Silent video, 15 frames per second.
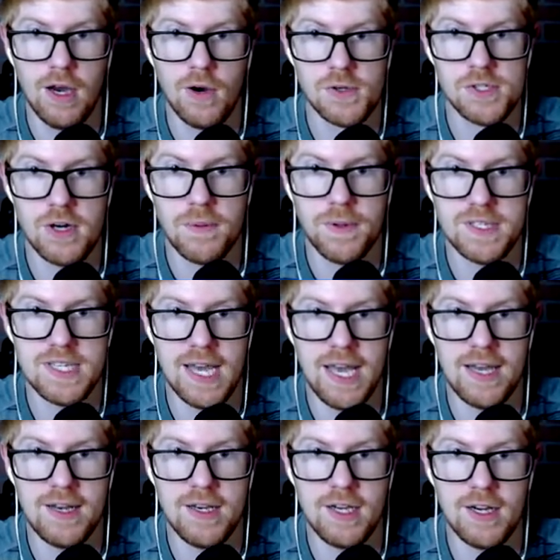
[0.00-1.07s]
Oh, is there a place to
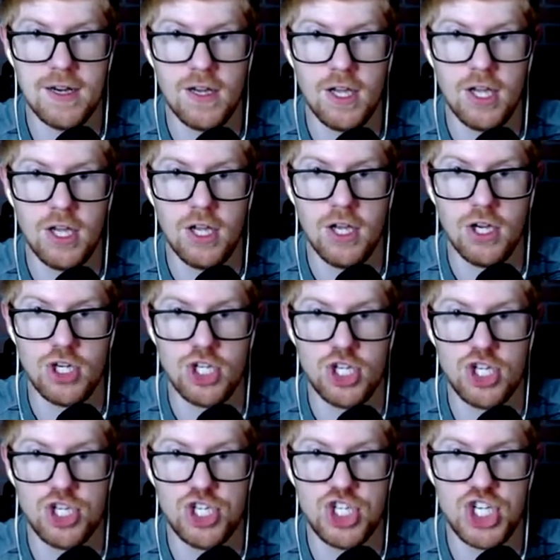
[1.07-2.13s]
hide in here?
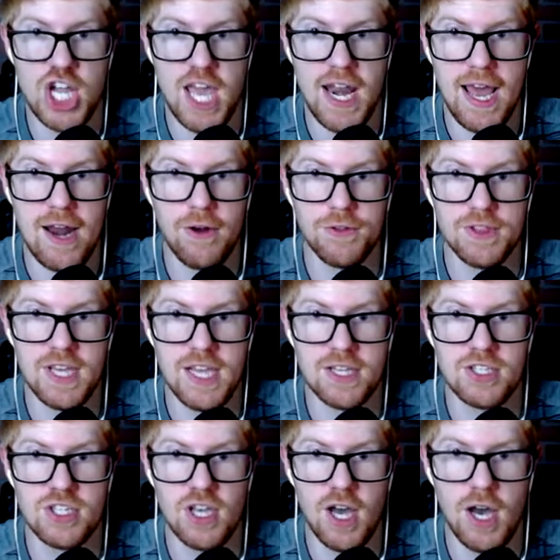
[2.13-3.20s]
Shit, I don't think
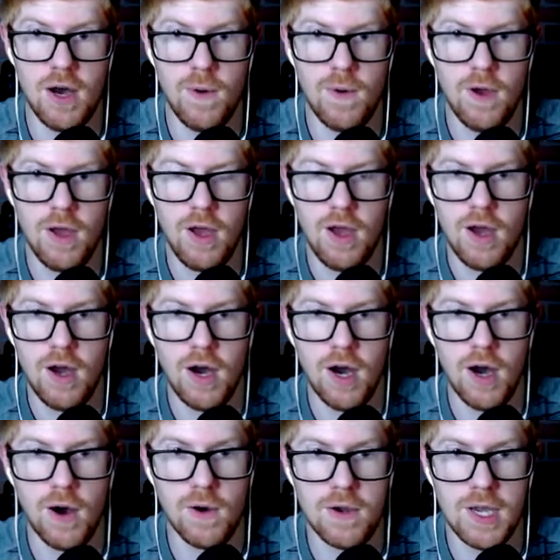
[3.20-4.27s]
so.
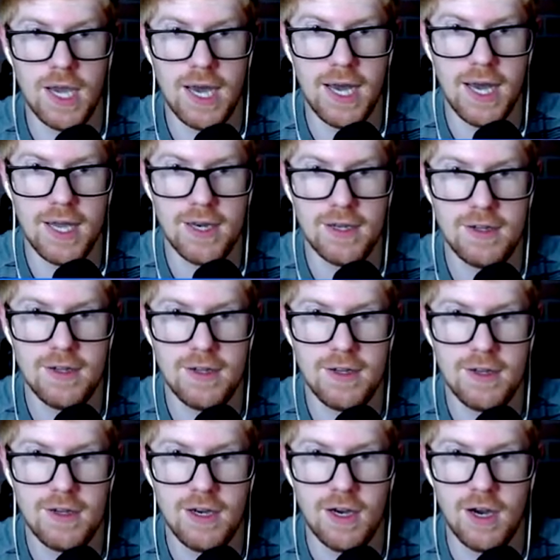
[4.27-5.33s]
Oh, God.
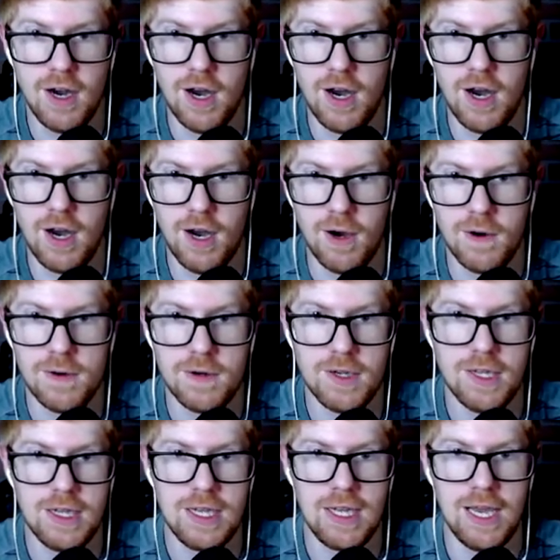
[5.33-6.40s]
Oh,
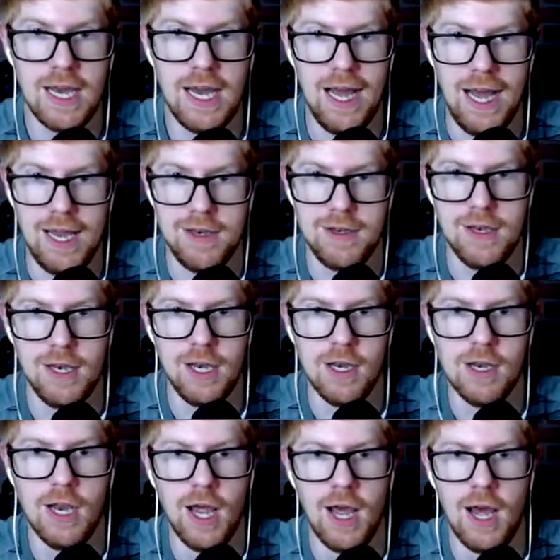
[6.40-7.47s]
God.
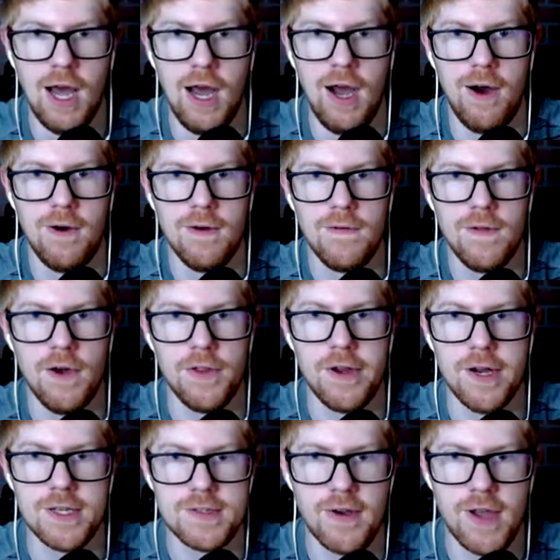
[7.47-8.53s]
No. Oh,
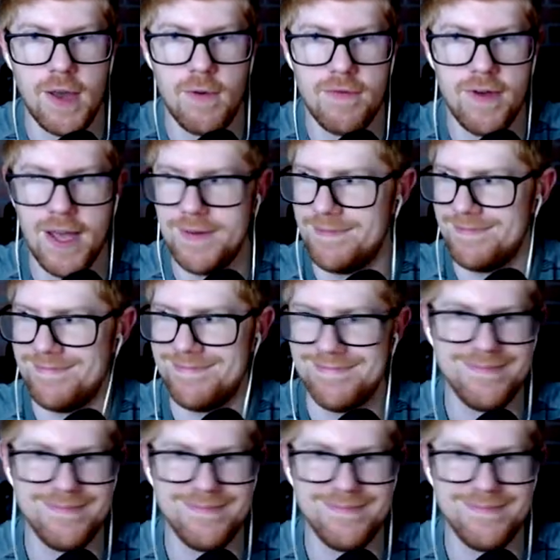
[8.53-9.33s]
there is. Okay, we're fine.